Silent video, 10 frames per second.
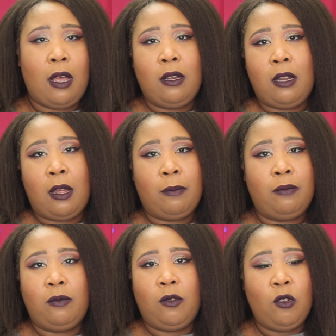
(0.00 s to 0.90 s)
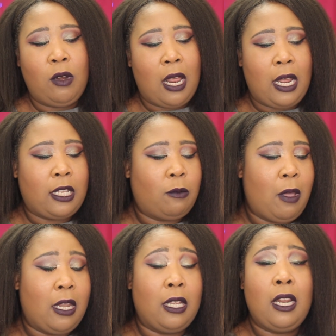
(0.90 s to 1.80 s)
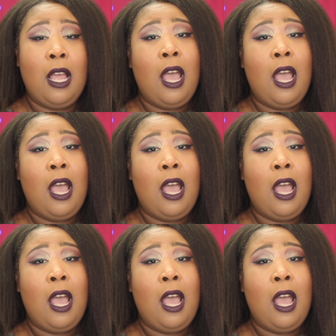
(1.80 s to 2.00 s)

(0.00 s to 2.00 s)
I do not like this palette.